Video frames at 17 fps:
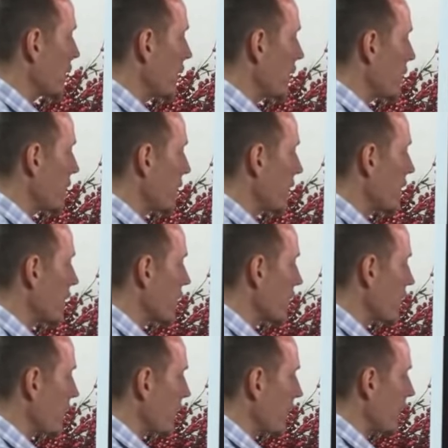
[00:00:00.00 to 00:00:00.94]
because so
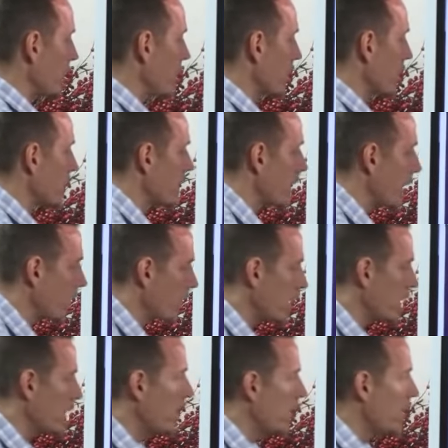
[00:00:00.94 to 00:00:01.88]
many of your
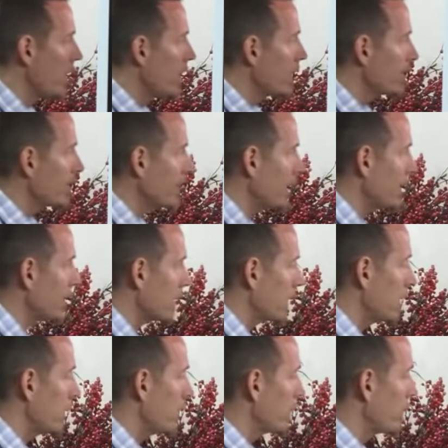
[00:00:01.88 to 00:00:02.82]
dairy
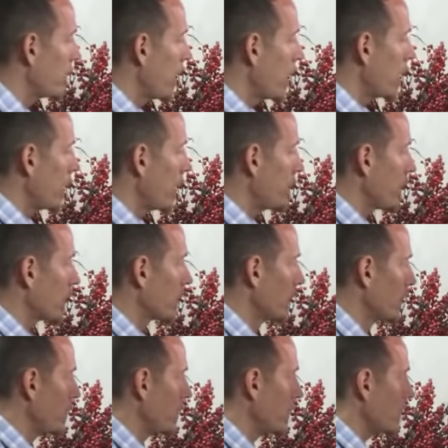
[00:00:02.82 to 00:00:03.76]
sensitive. If you're
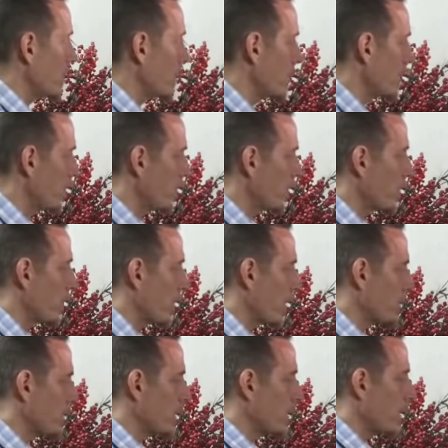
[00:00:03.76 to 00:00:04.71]
gluten sensitive, you're
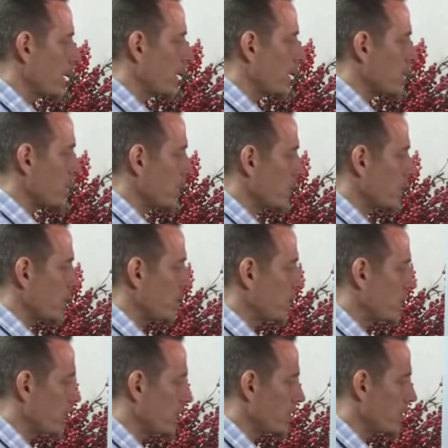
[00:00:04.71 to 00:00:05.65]
probably dairy sensitive. But
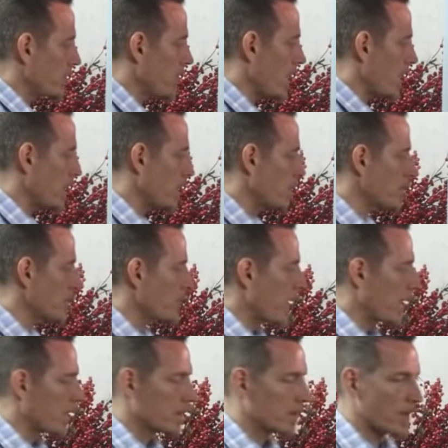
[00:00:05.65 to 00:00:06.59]
this kind of goes
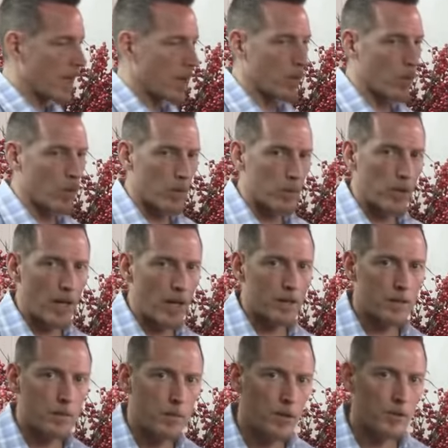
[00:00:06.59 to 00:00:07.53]
back to that warm glass
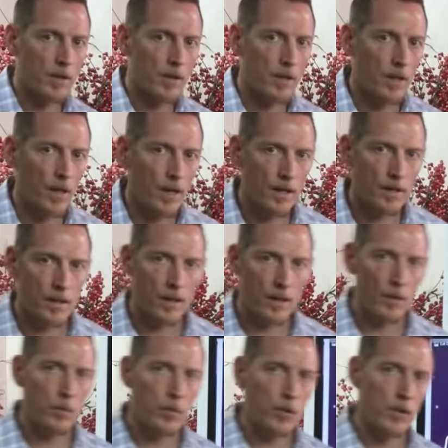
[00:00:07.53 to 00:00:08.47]
of milk at night to
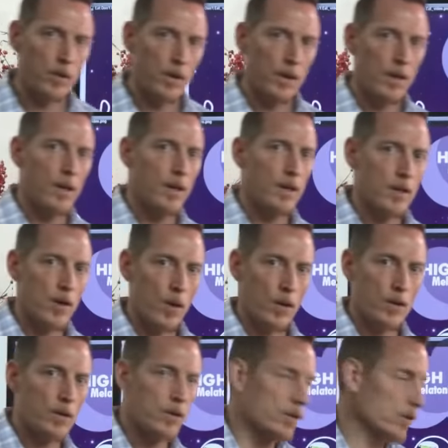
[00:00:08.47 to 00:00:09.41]
help with going
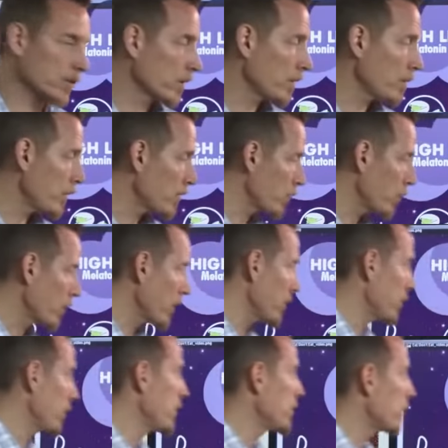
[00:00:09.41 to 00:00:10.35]
to sleep. It's one of the
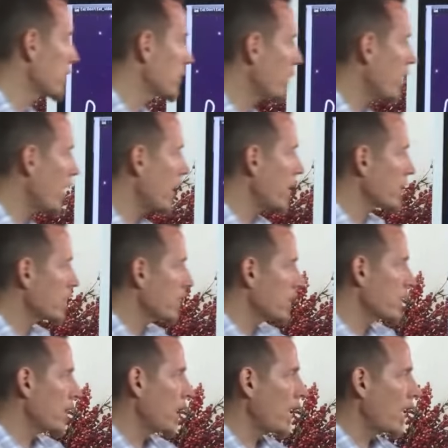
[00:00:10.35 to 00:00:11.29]
reasons why is that it's
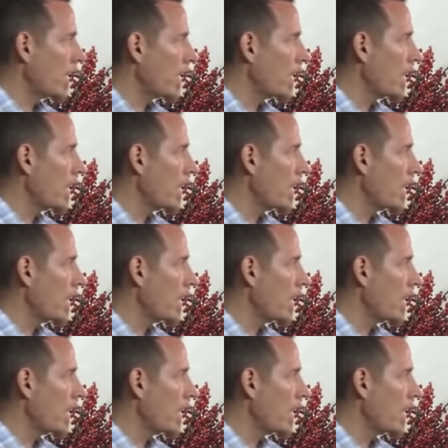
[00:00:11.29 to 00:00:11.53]
high